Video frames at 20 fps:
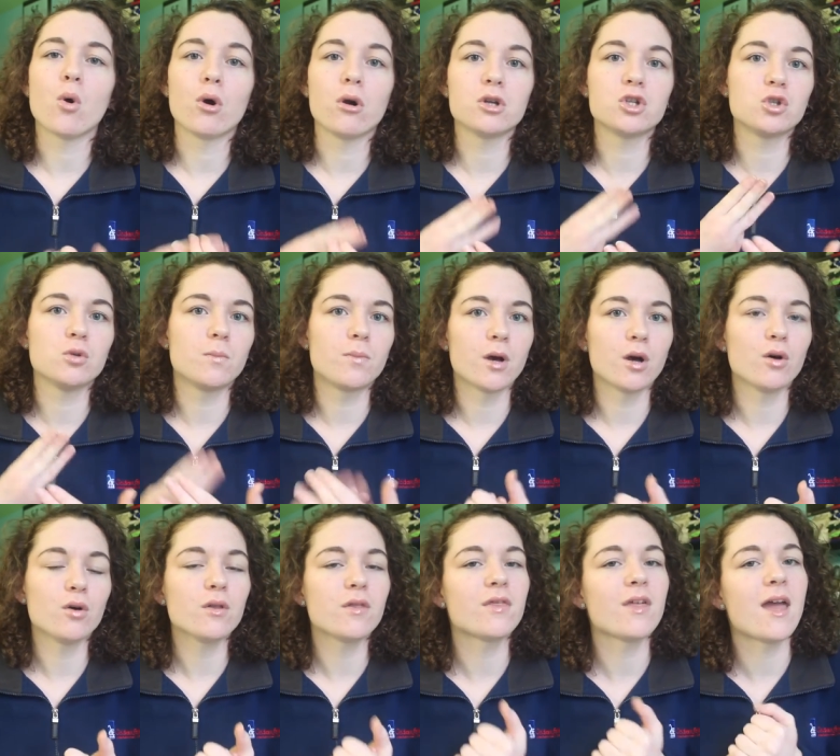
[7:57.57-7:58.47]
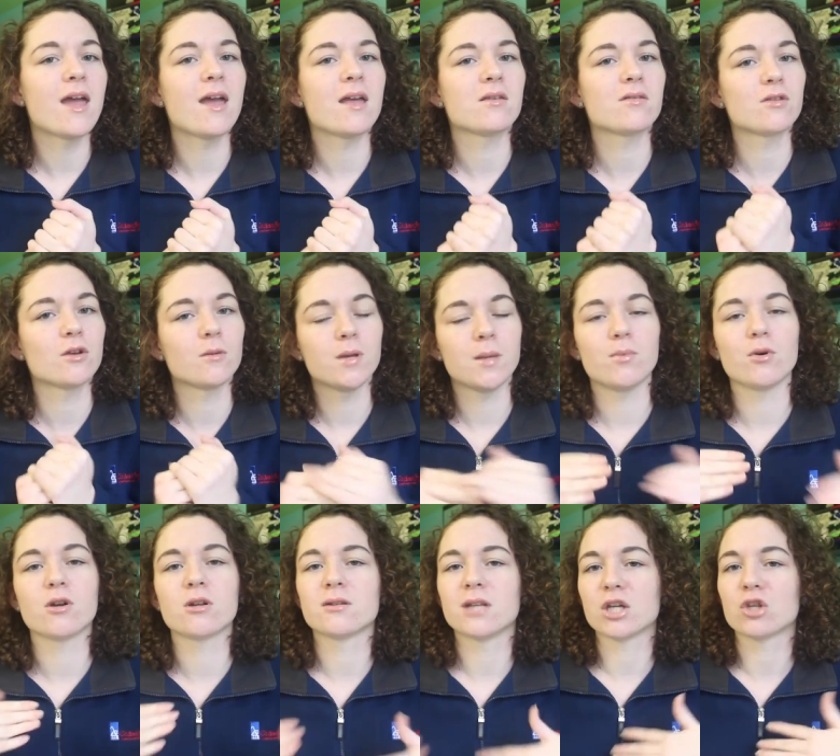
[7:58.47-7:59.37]
or do both uh, so
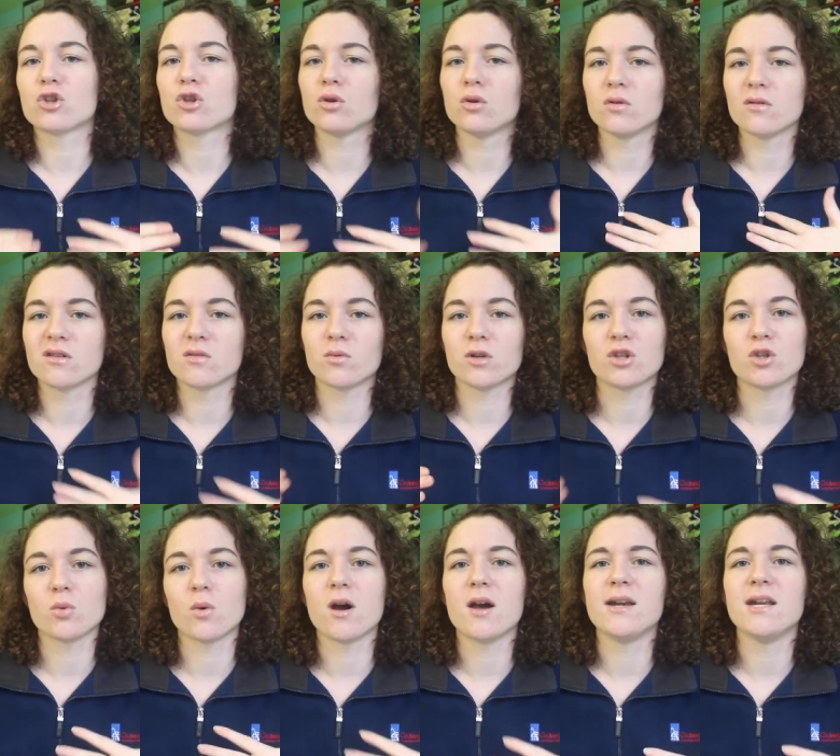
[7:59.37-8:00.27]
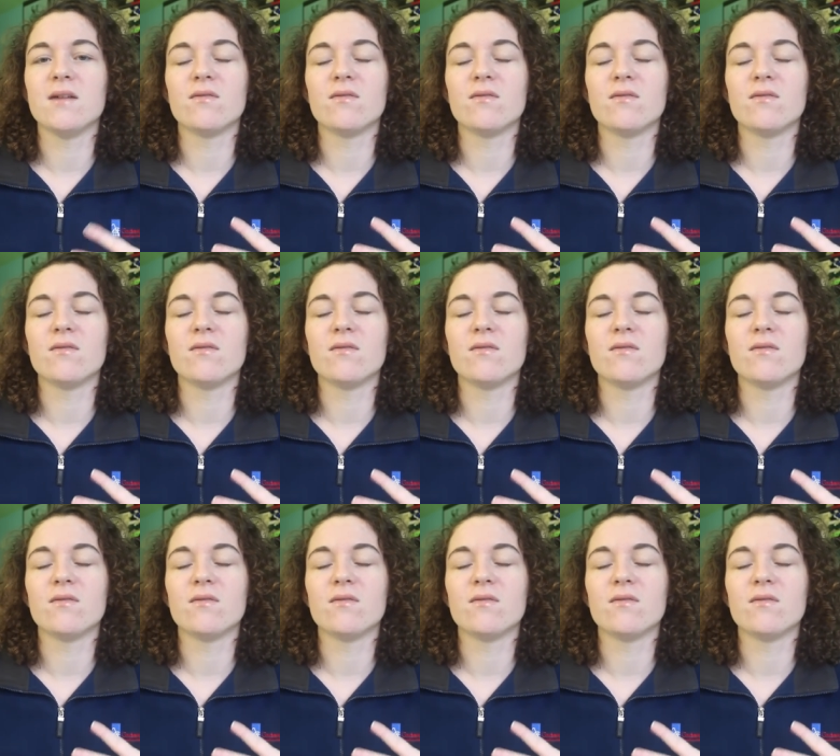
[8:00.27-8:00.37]
people can like choose which one